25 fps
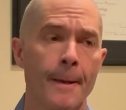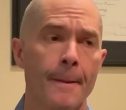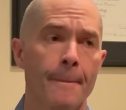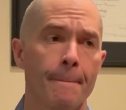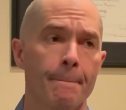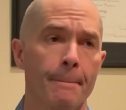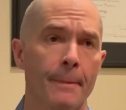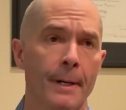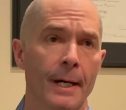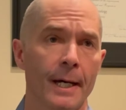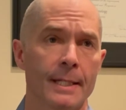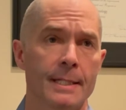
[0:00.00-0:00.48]

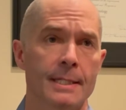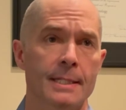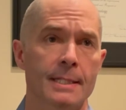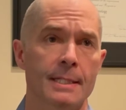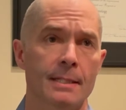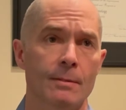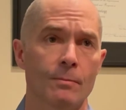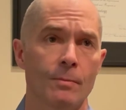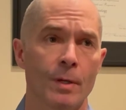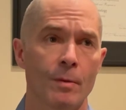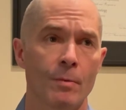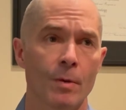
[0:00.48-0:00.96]
but
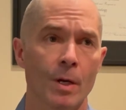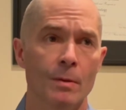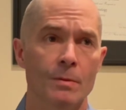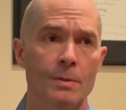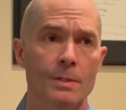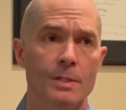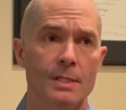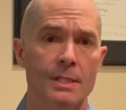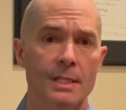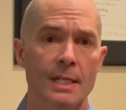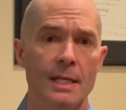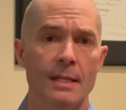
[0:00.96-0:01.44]
we
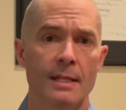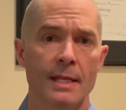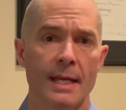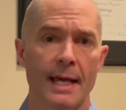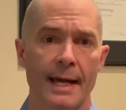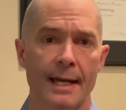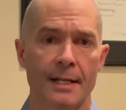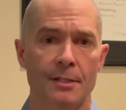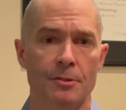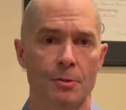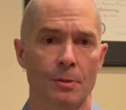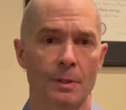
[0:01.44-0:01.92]
won't see the
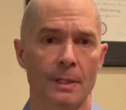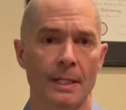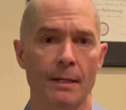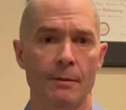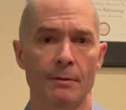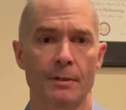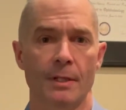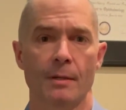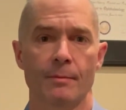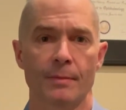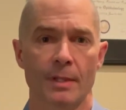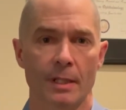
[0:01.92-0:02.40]
actual
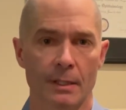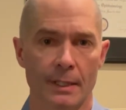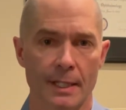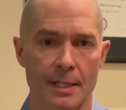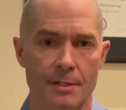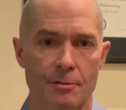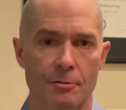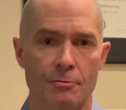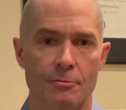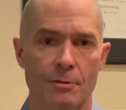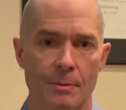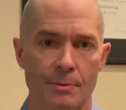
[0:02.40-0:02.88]
outcome of the
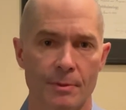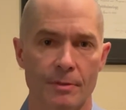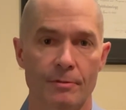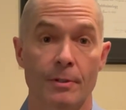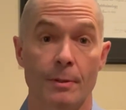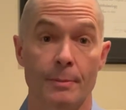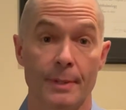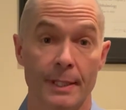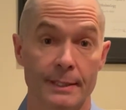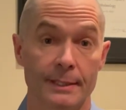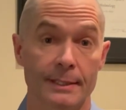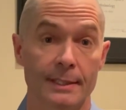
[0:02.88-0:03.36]
laser treatment for
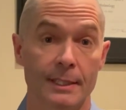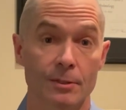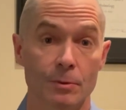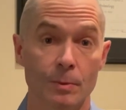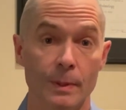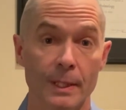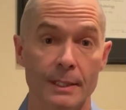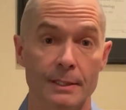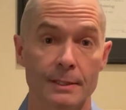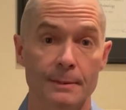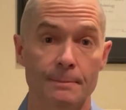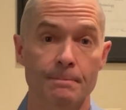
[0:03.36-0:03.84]
about six
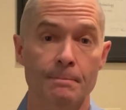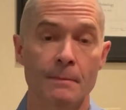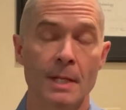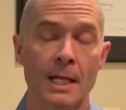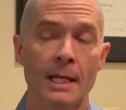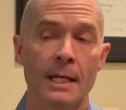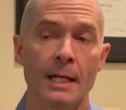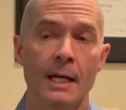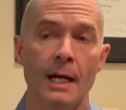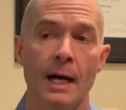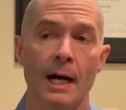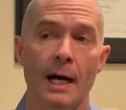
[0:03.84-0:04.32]
weeks.
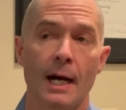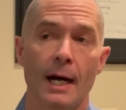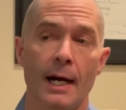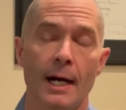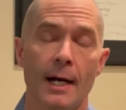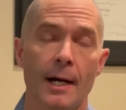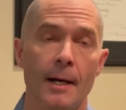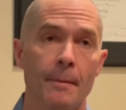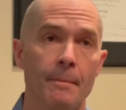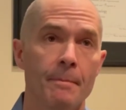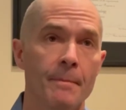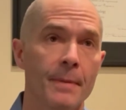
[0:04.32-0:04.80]

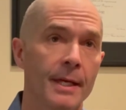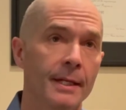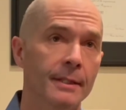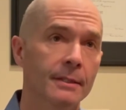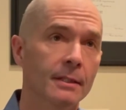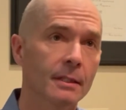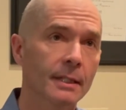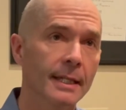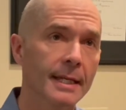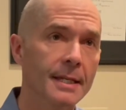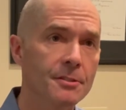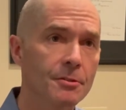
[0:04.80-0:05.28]
Um, and
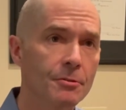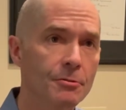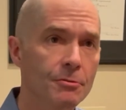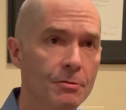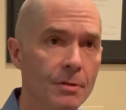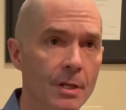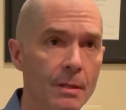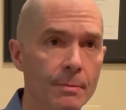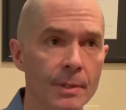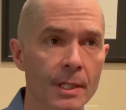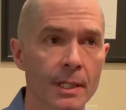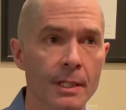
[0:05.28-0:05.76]
the laser
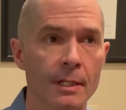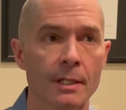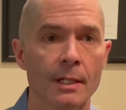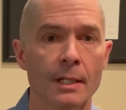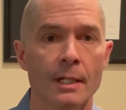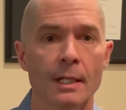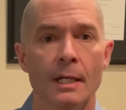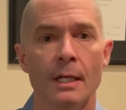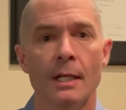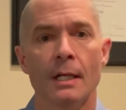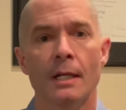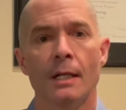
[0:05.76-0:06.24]
treatment
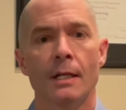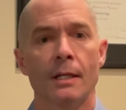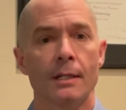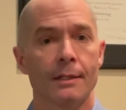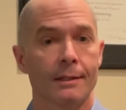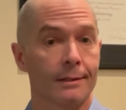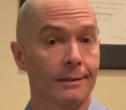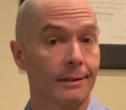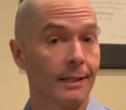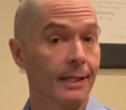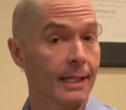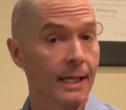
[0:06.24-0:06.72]

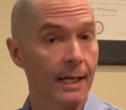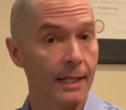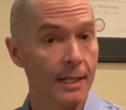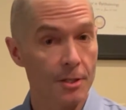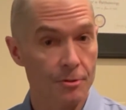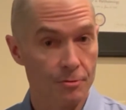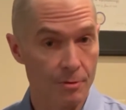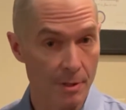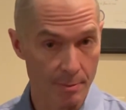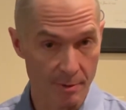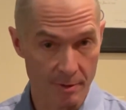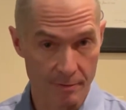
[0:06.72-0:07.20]
like any
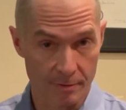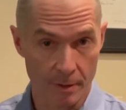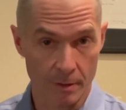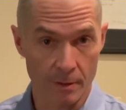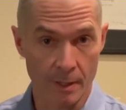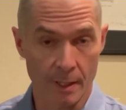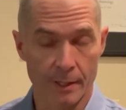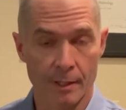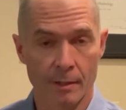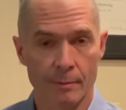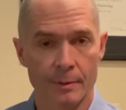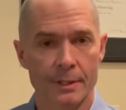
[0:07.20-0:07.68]
treatment for
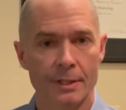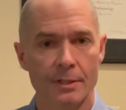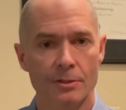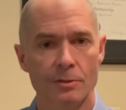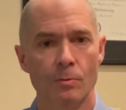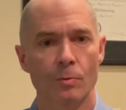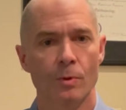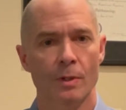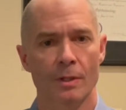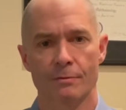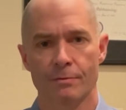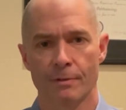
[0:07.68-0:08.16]
glaucoma, it
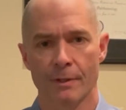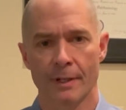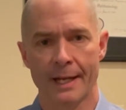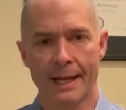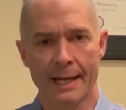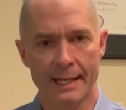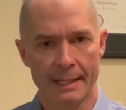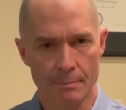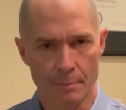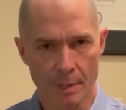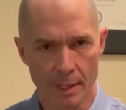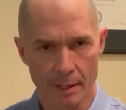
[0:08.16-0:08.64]
doesn't work for,
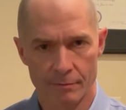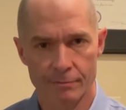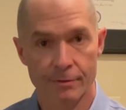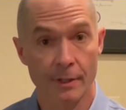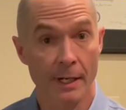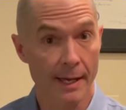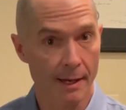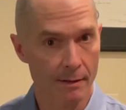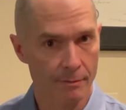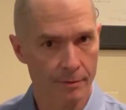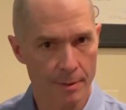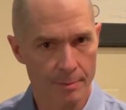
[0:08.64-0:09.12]
anybody, for
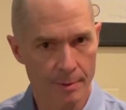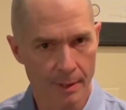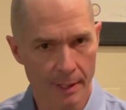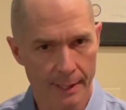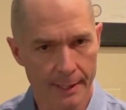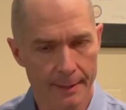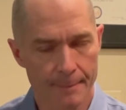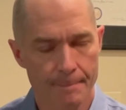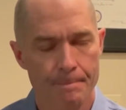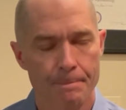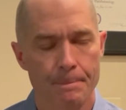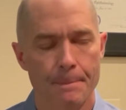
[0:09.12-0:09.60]
everybody.